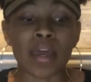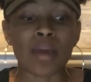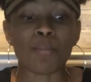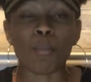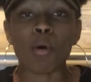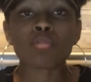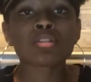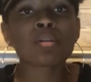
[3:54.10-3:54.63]

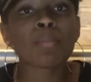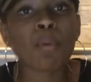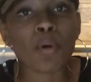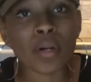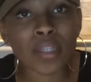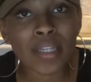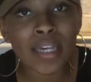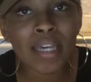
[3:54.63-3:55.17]
Most
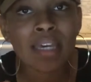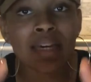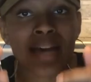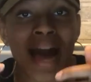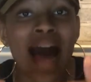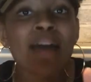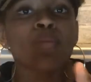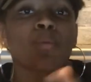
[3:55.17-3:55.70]
importantly,
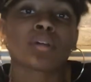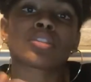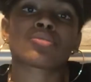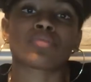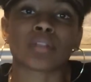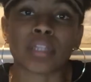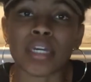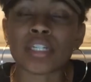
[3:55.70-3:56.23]
God wants
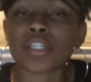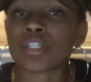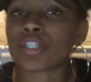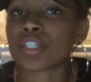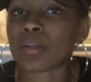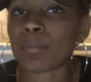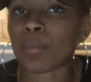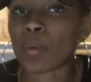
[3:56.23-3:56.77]

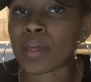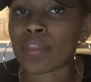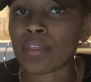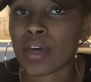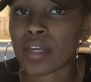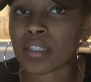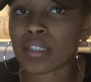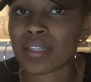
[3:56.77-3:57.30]
relationship with
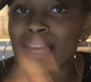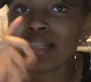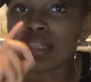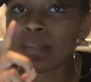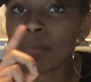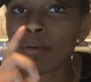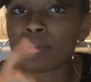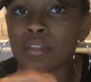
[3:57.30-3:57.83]
us. That's
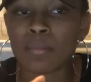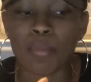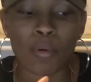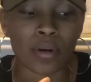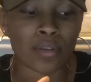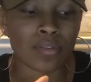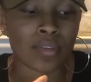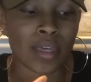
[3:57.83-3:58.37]
the most
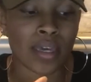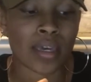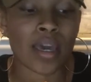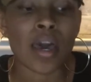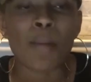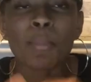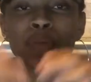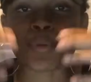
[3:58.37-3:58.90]
important thing.
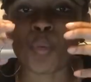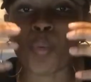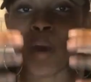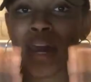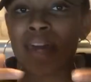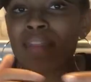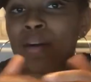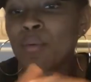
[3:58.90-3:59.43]
But the
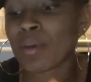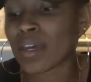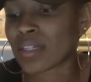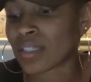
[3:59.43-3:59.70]
way that we